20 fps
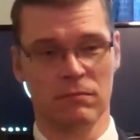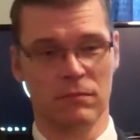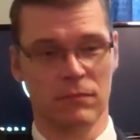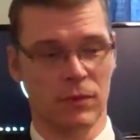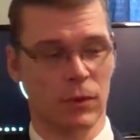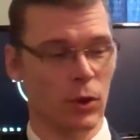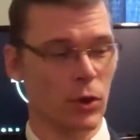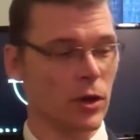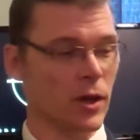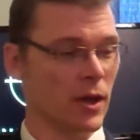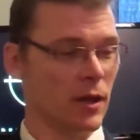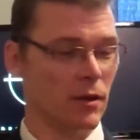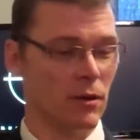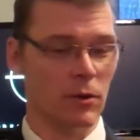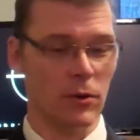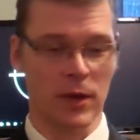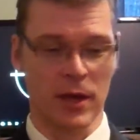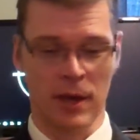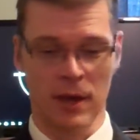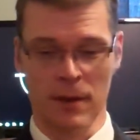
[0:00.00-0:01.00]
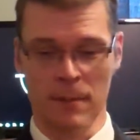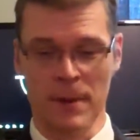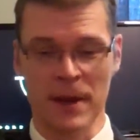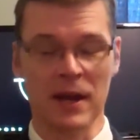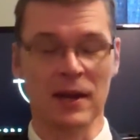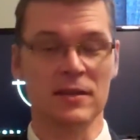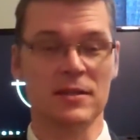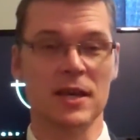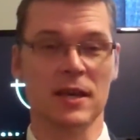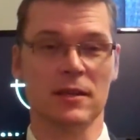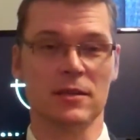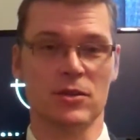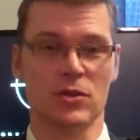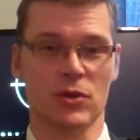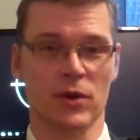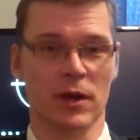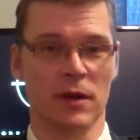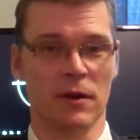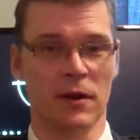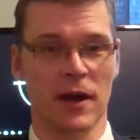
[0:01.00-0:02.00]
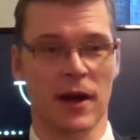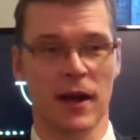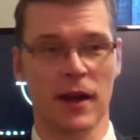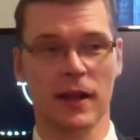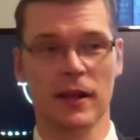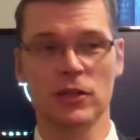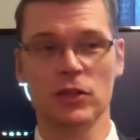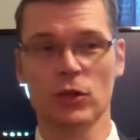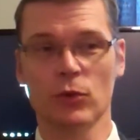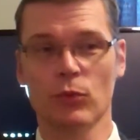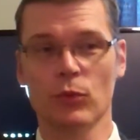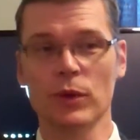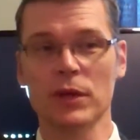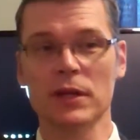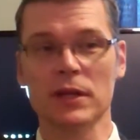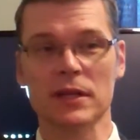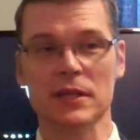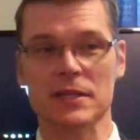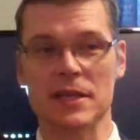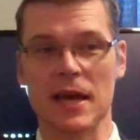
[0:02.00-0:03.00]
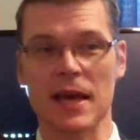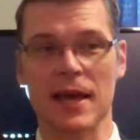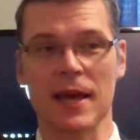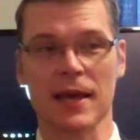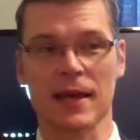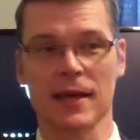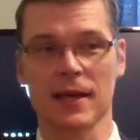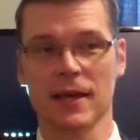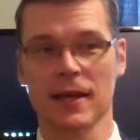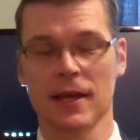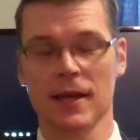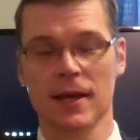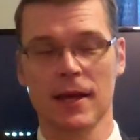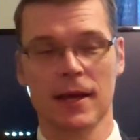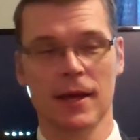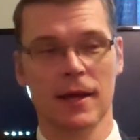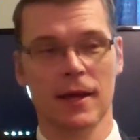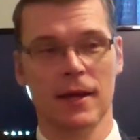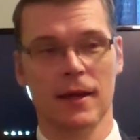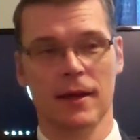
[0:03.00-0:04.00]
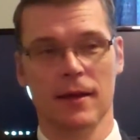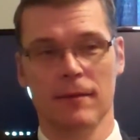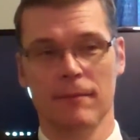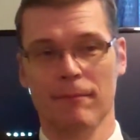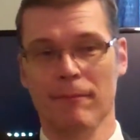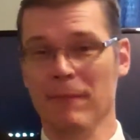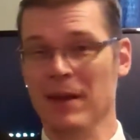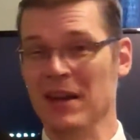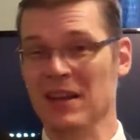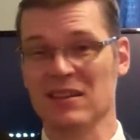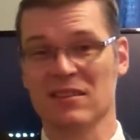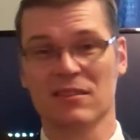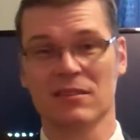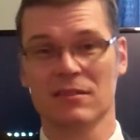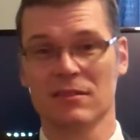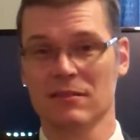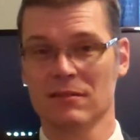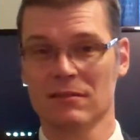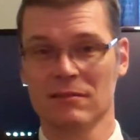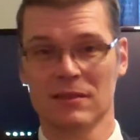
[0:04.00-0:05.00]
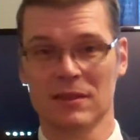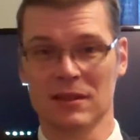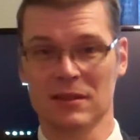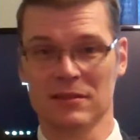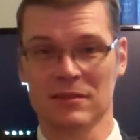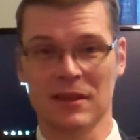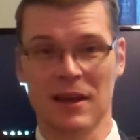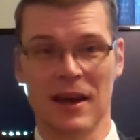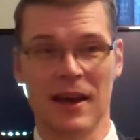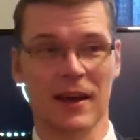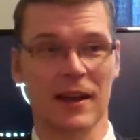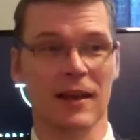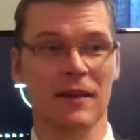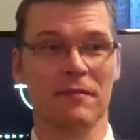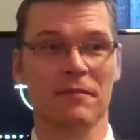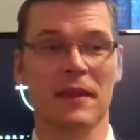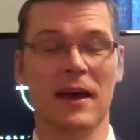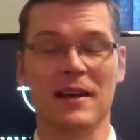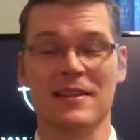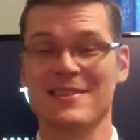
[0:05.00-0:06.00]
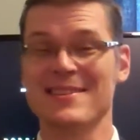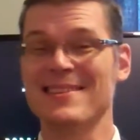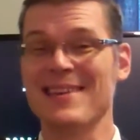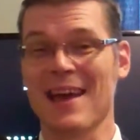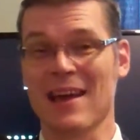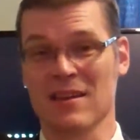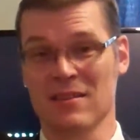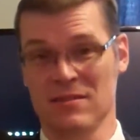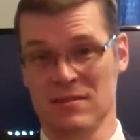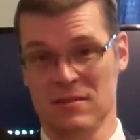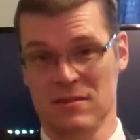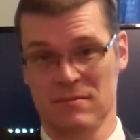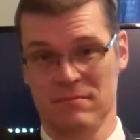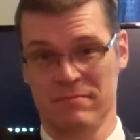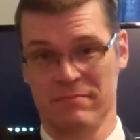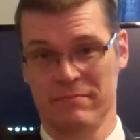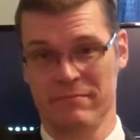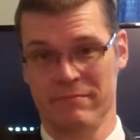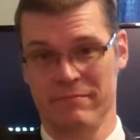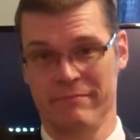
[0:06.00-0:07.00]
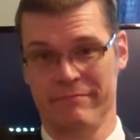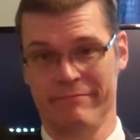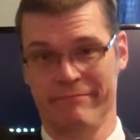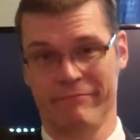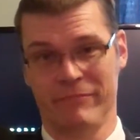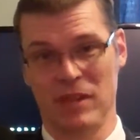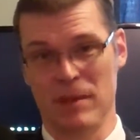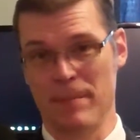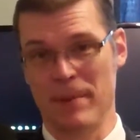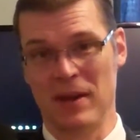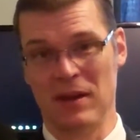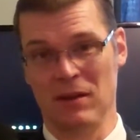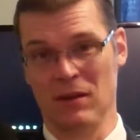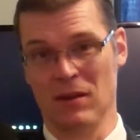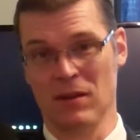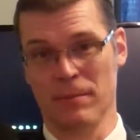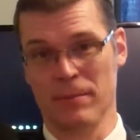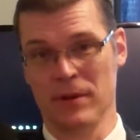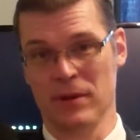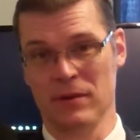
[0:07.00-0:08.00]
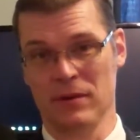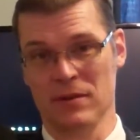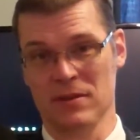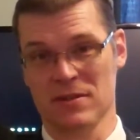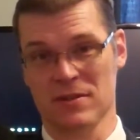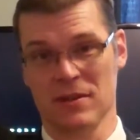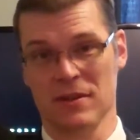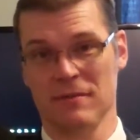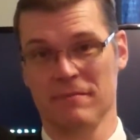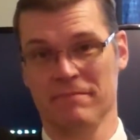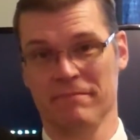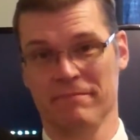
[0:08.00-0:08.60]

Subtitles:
look at, okay, am I going to take this trade or not? It should really take minutes to decide, if not seconds, depending on the periodicity.